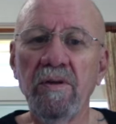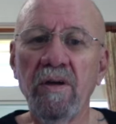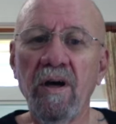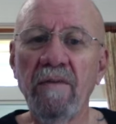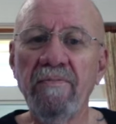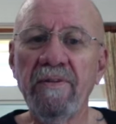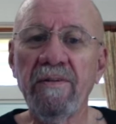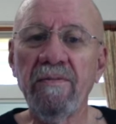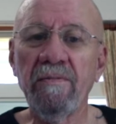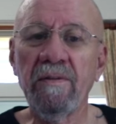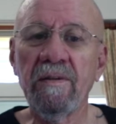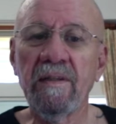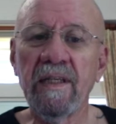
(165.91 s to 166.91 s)
office
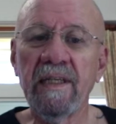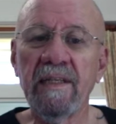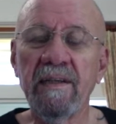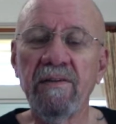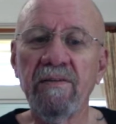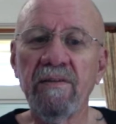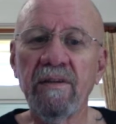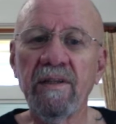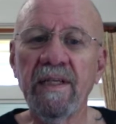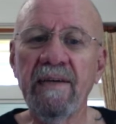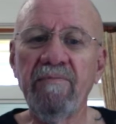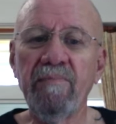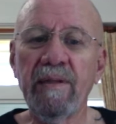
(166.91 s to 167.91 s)
ladies
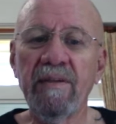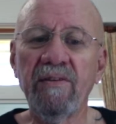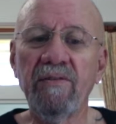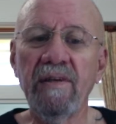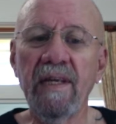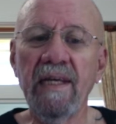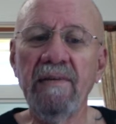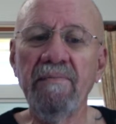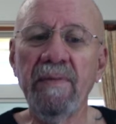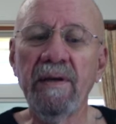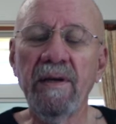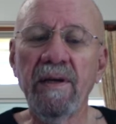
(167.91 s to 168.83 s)
gave me this name